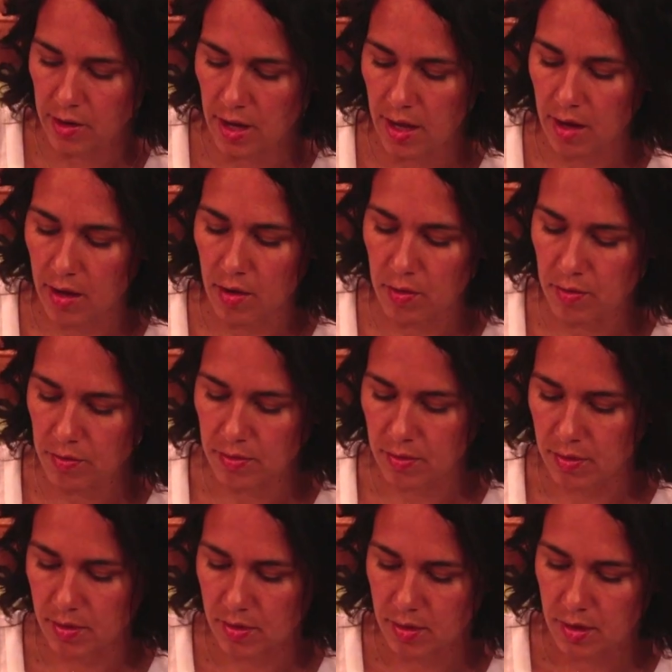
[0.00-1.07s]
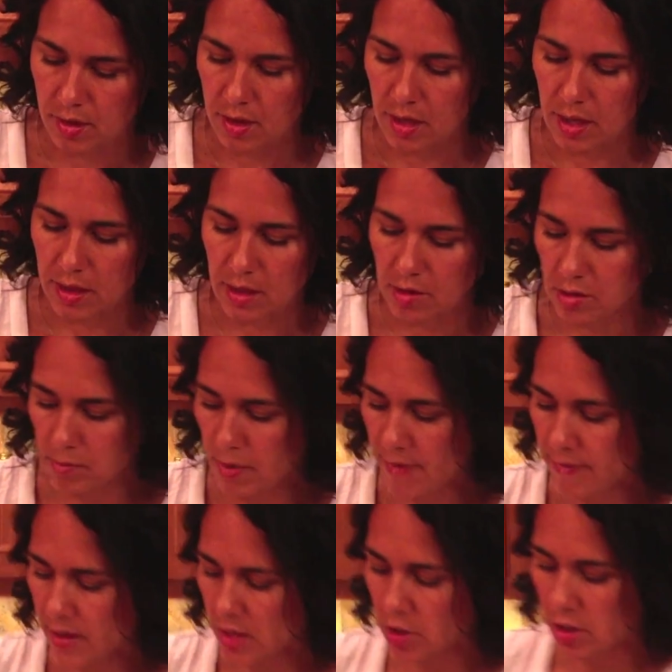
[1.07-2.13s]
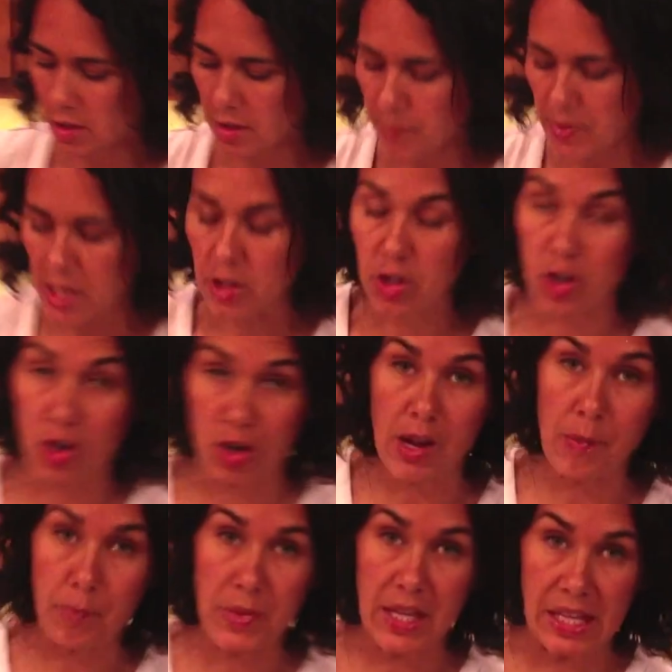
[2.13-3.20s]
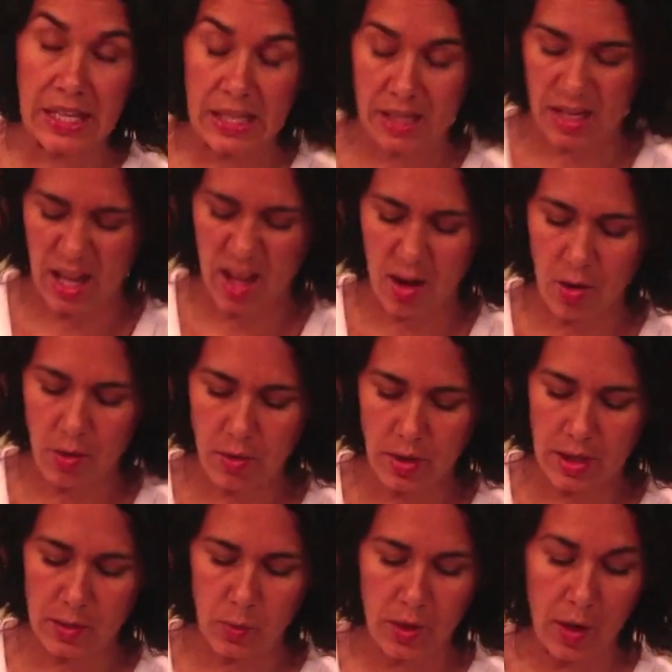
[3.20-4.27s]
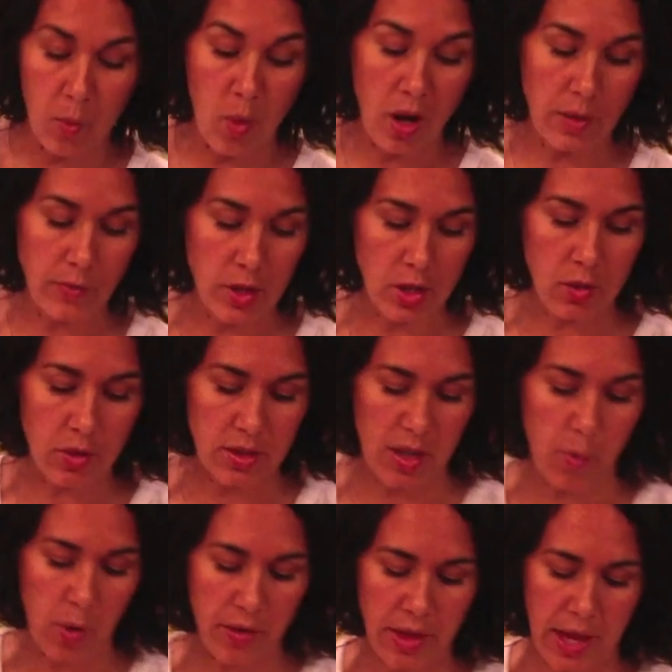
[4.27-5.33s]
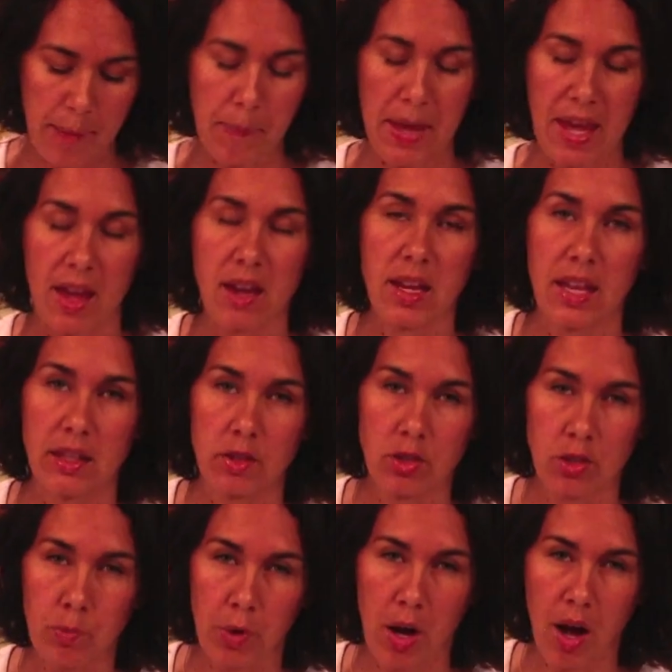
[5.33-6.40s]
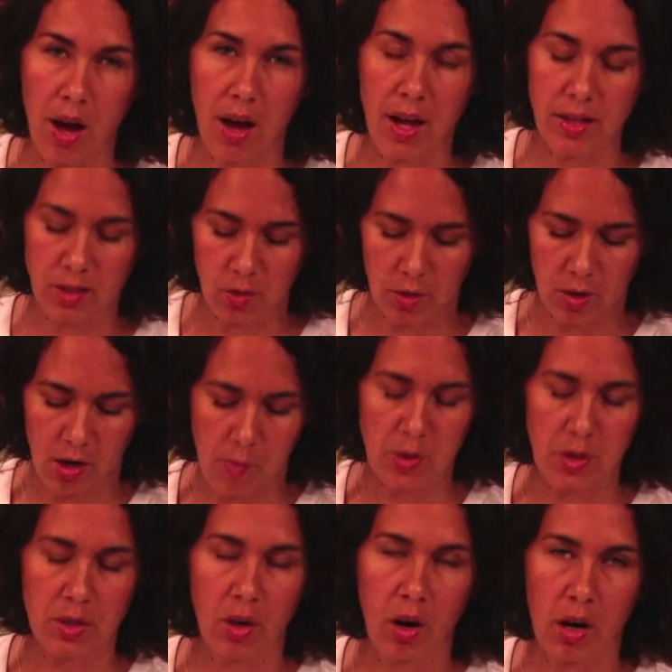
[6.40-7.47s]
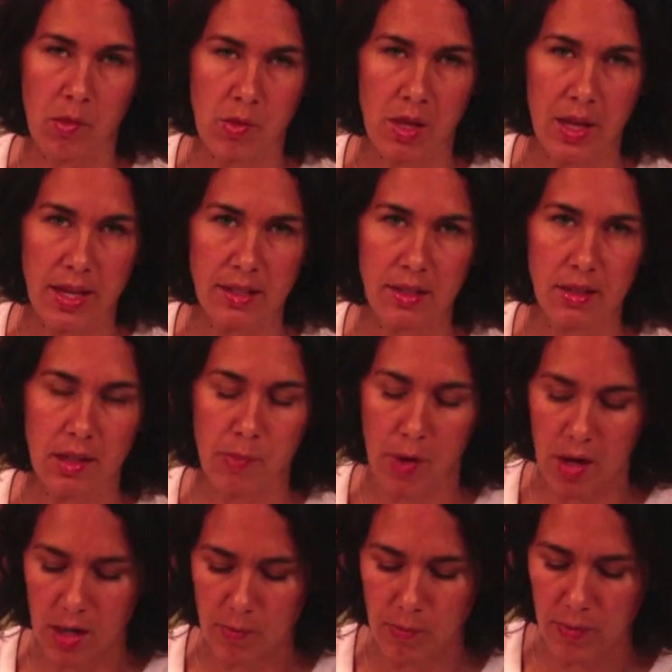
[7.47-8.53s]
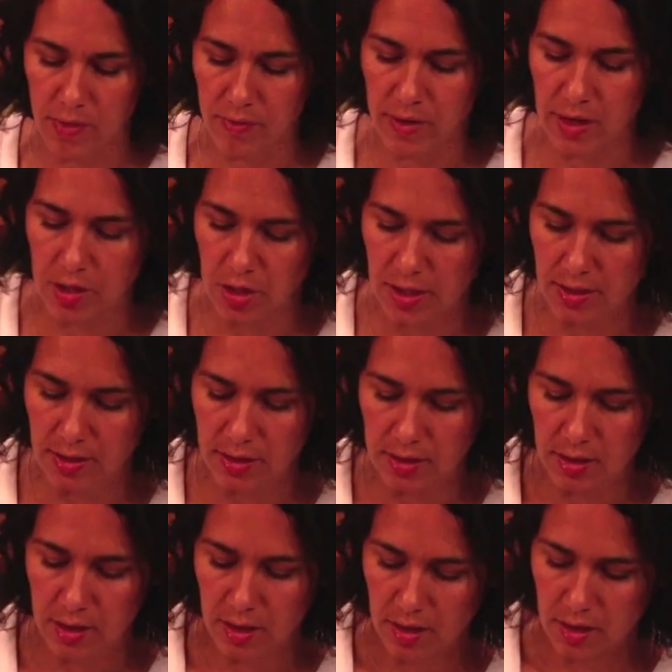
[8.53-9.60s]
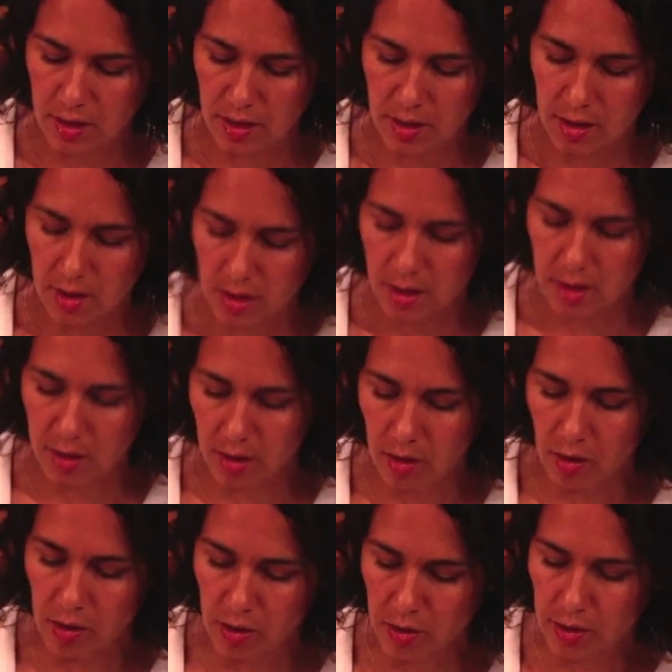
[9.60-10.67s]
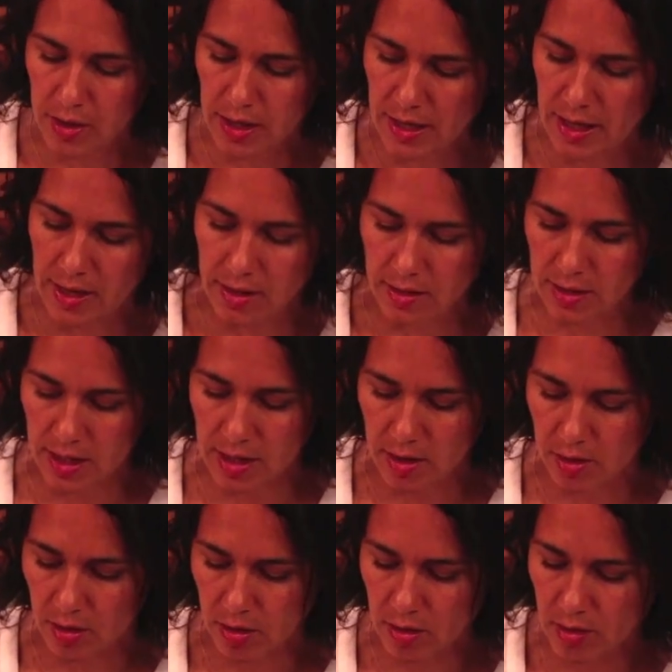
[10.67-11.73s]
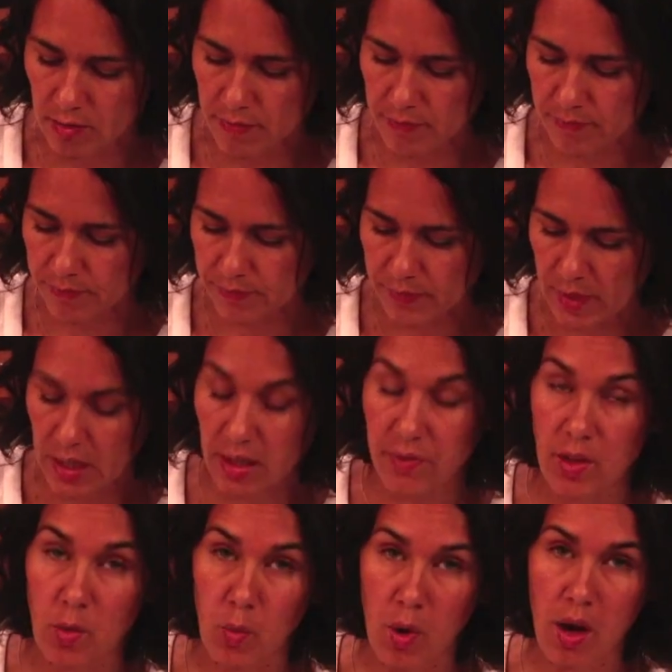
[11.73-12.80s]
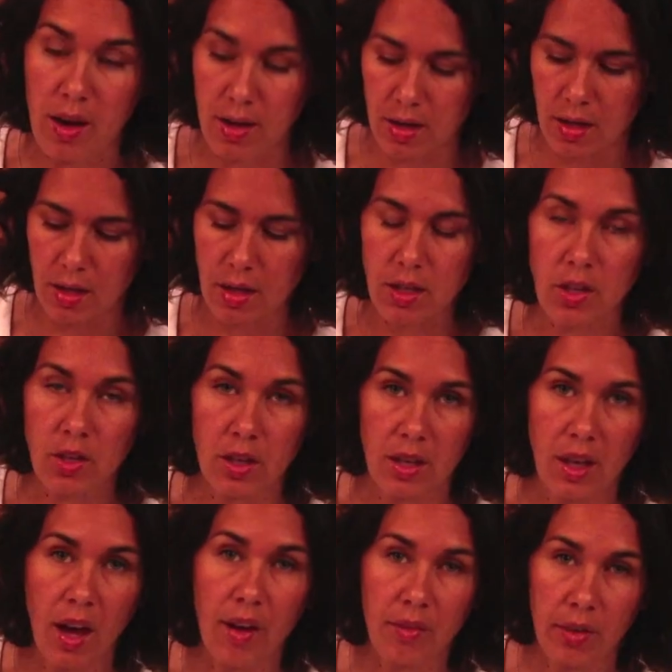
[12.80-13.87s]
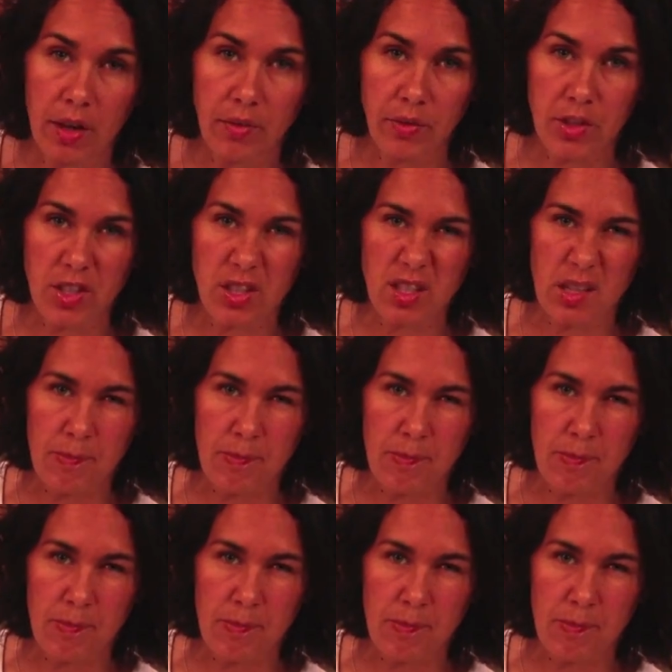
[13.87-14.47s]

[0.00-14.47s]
now, and these are my veggies. I'm going to turn up the heat now, because what I want them to do is I want that pan to get super hot so it almost caramelizes the bottom of the veggies. They're already getting tender, and if you want, you can cover it for just a